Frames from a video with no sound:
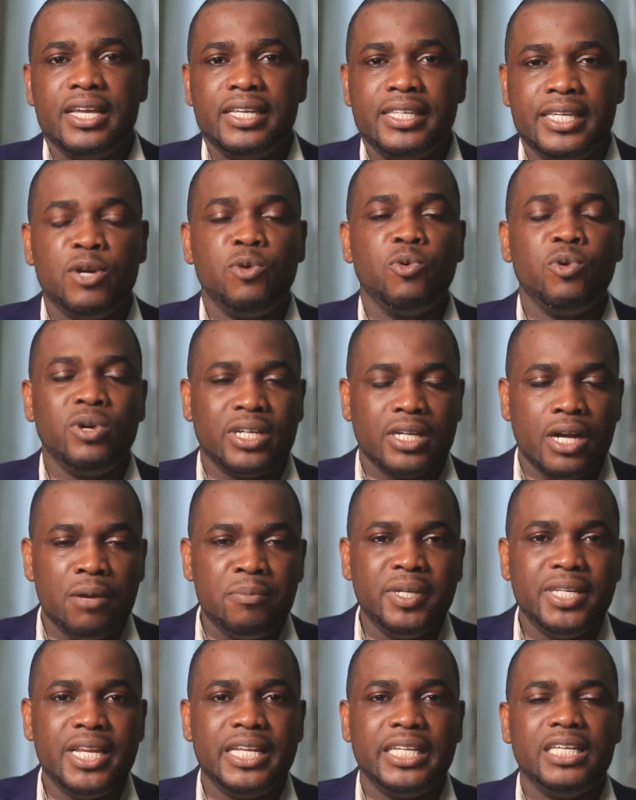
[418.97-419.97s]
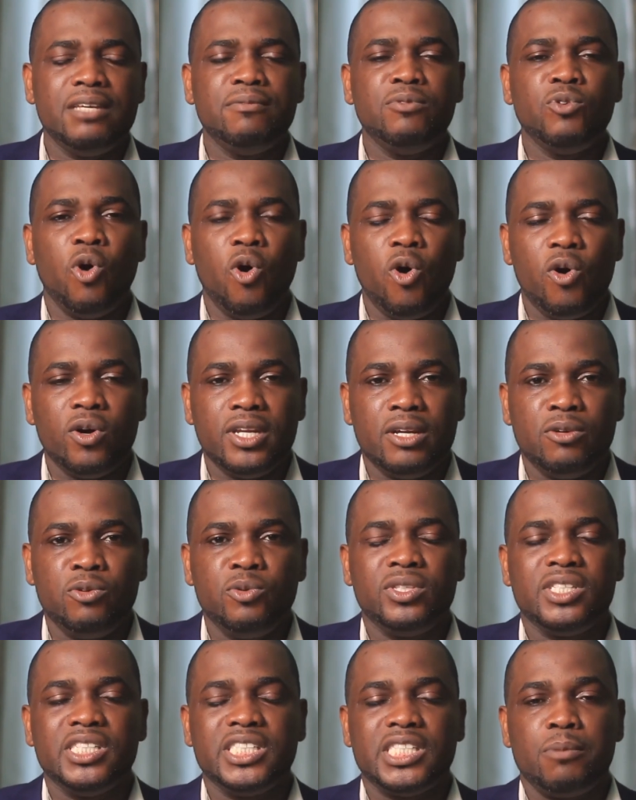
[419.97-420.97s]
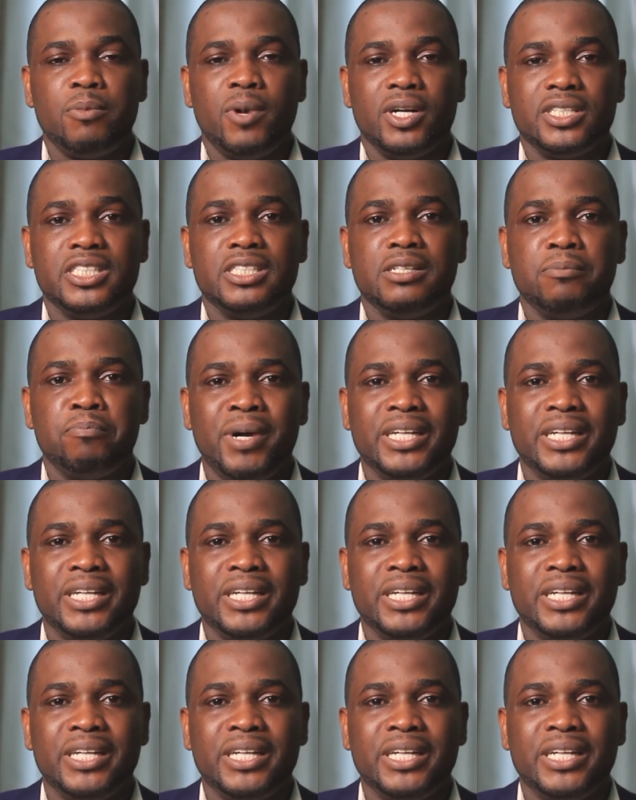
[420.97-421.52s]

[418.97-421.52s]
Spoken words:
They will come in and give you all the good things about it.